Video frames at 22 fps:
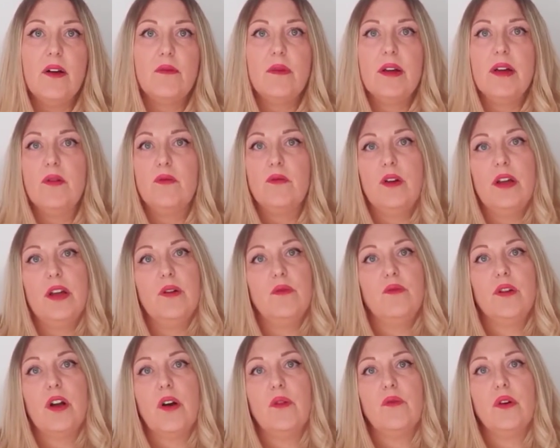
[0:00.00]
He'll
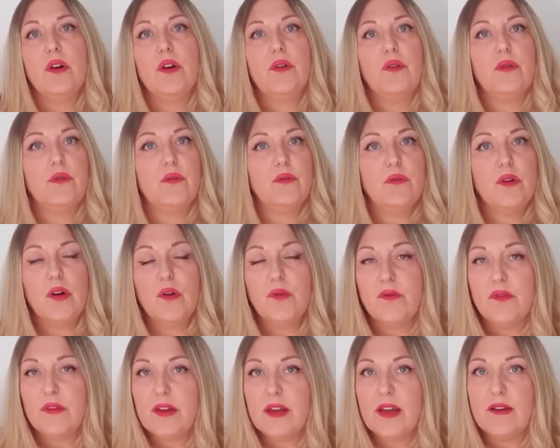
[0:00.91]
know who
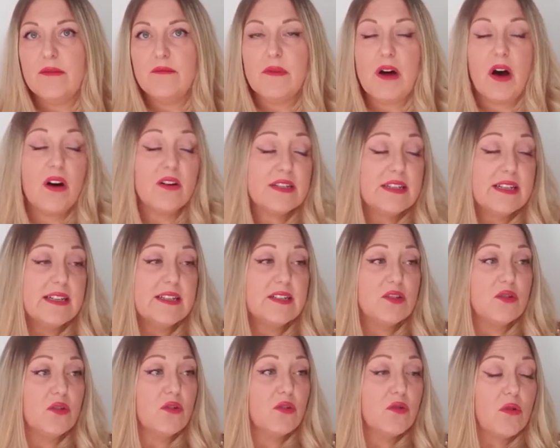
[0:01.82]
the
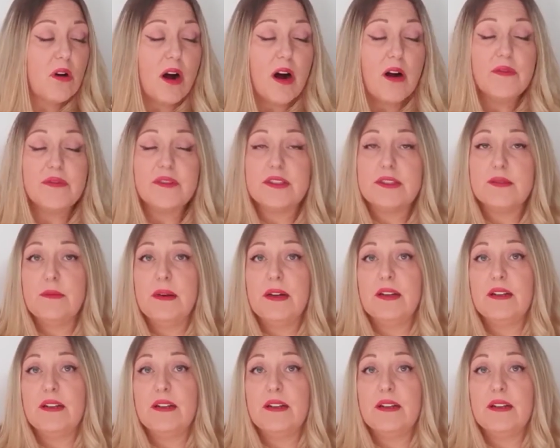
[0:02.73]
artist or crafts